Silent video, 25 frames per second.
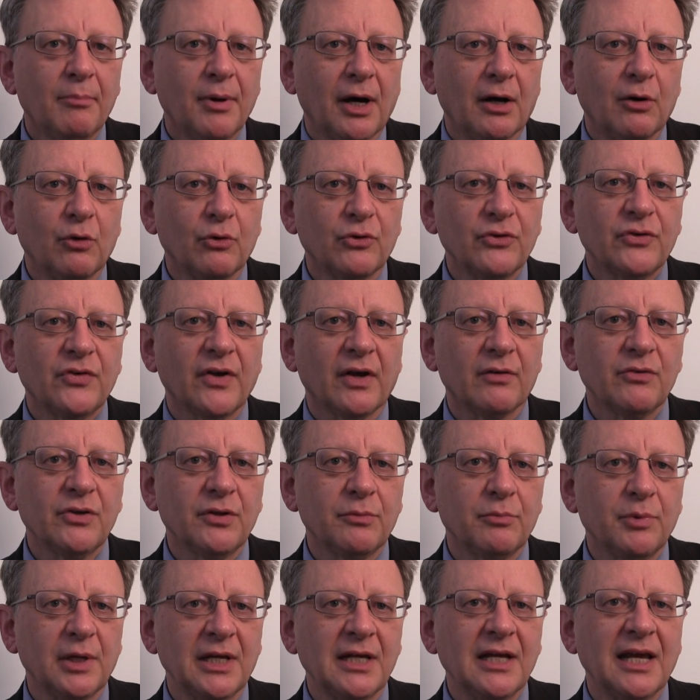but also
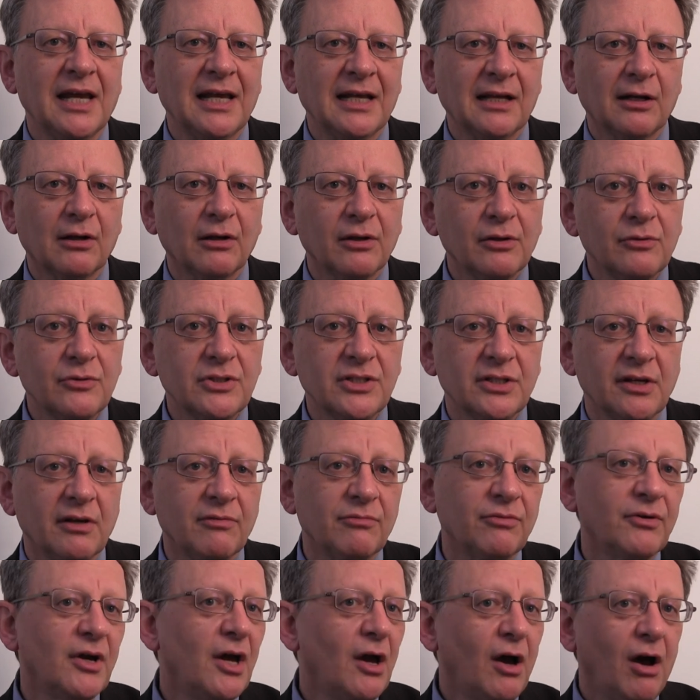to be
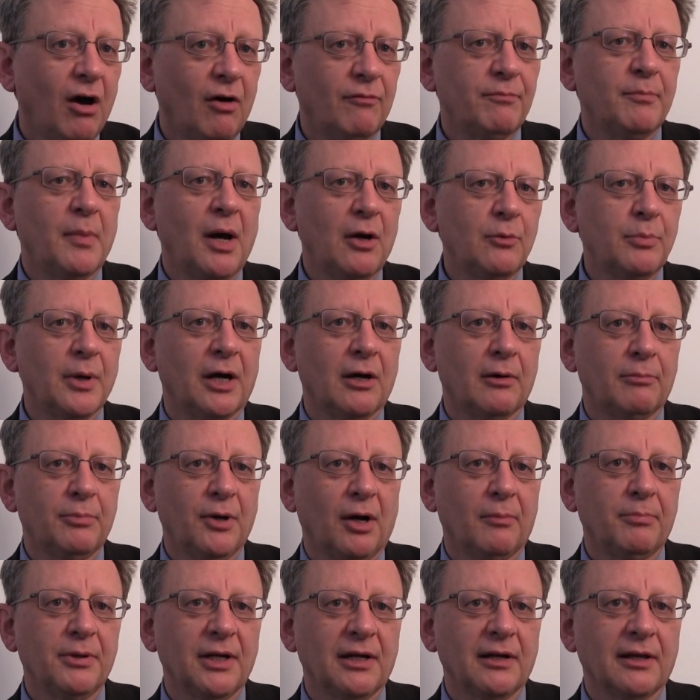inclusive of mobile
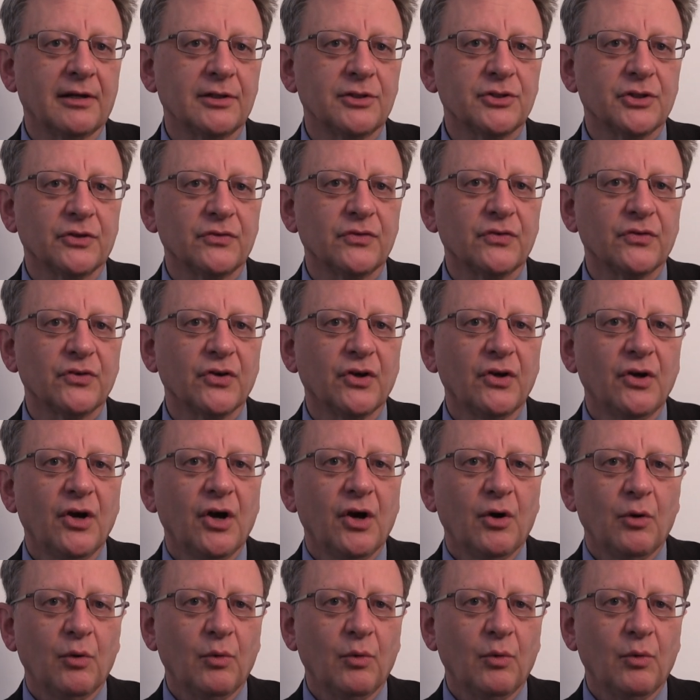populations,